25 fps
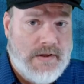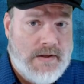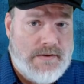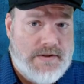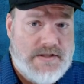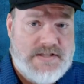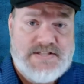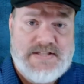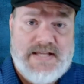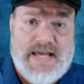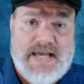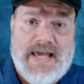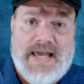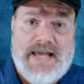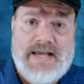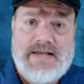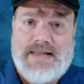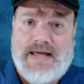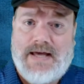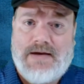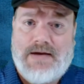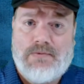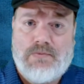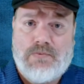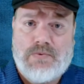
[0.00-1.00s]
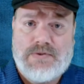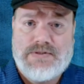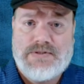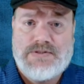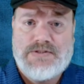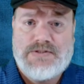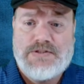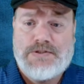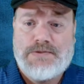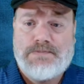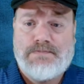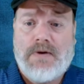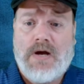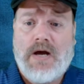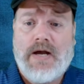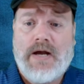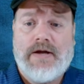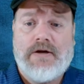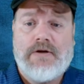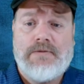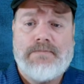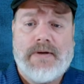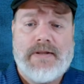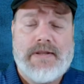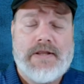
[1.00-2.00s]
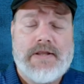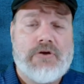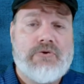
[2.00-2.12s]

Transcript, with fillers: the saying that was inspired by the